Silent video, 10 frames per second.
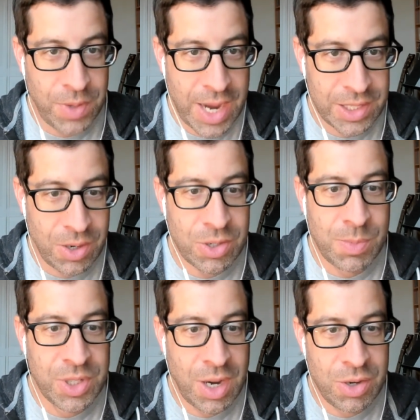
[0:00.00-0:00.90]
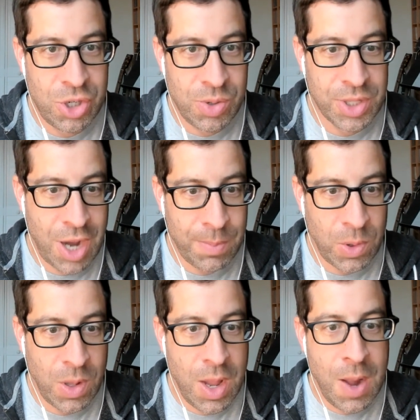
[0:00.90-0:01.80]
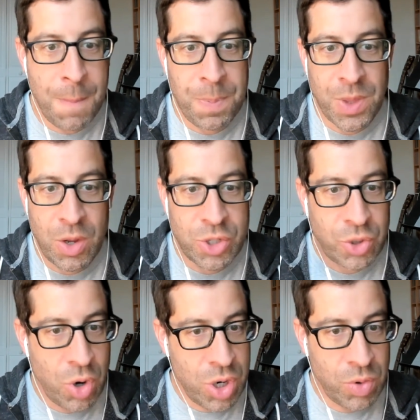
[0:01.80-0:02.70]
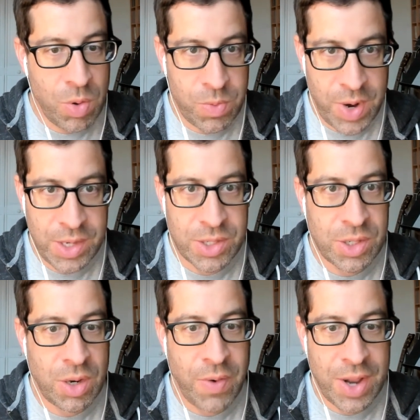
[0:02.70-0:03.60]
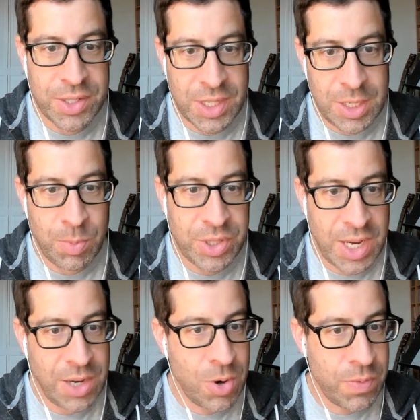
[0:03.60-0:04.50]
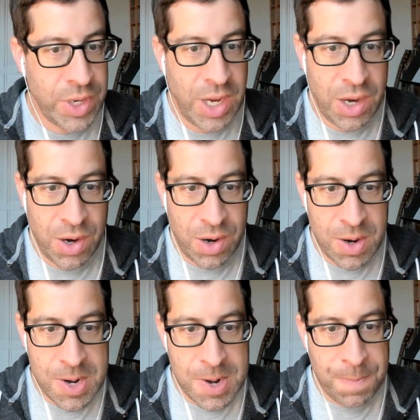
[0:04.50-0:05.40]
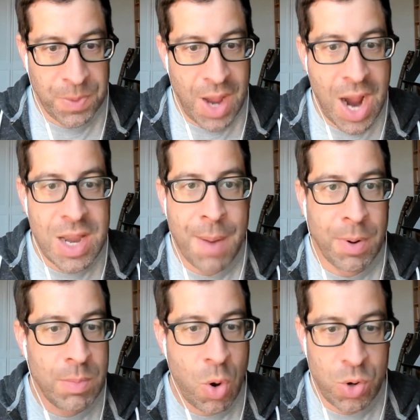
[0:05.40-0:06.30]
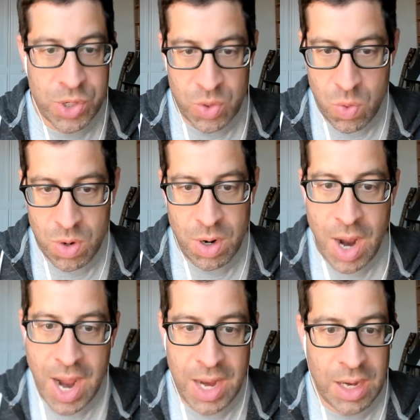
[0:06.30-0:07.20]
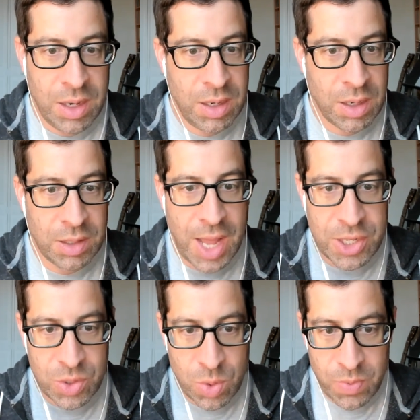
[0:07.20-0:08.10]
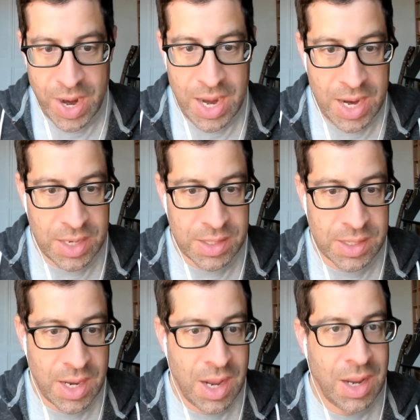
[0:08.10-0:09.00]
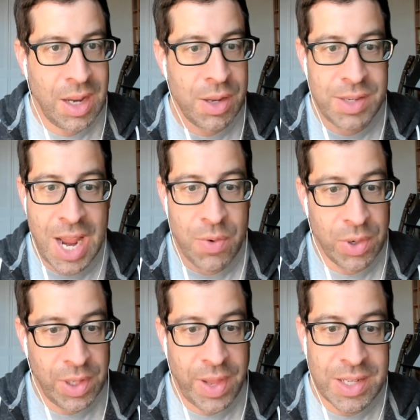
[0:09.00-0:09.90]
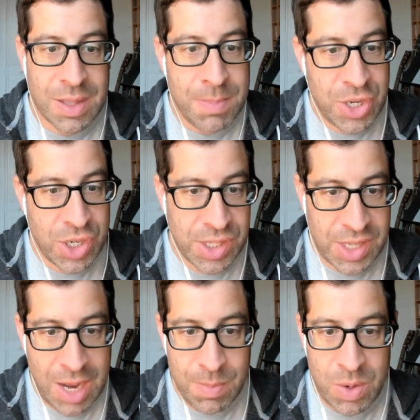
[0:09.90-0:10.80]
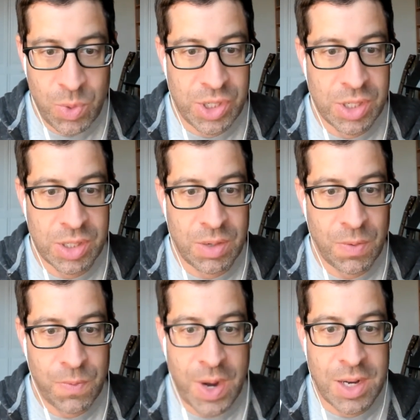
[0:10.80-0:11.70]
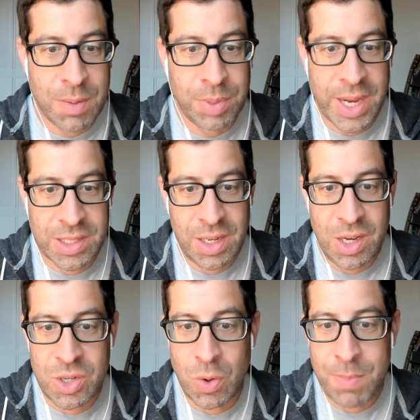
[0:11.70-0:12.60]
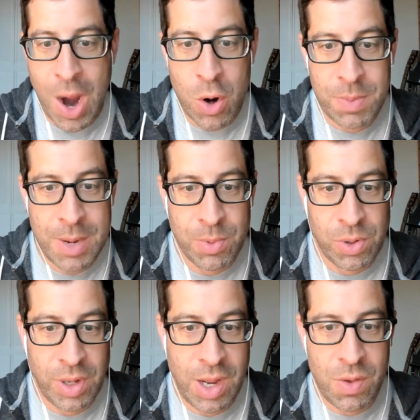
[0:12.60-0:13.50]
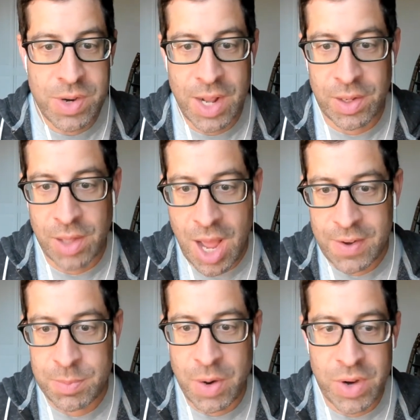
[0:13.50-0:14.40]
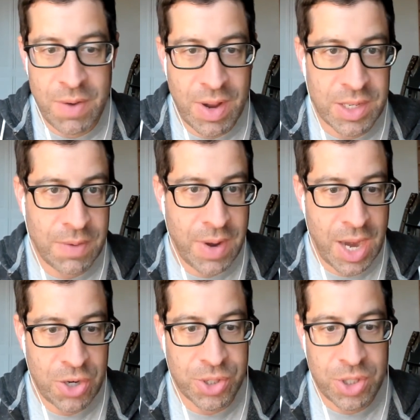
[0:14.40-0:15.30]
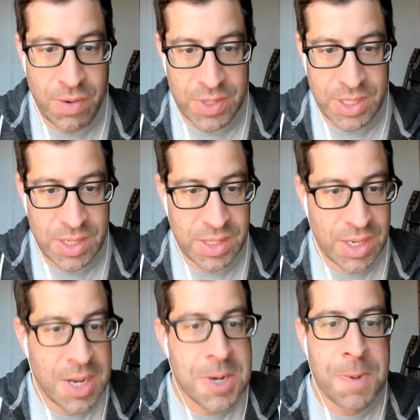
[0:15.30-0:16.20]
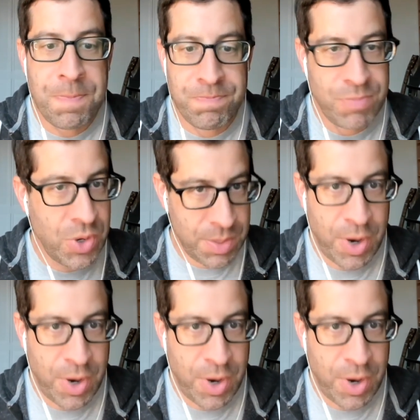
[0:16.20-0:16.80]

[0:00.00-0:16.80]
flags here, so I'm just going to choose a couple. Strong growth rates around 60% year over year, high net promoter score, high Glassdoor ratings, uh, Dan really likes the mission statement, which is fight complexity to empower people in their daily lives by reinventing financial services. There's a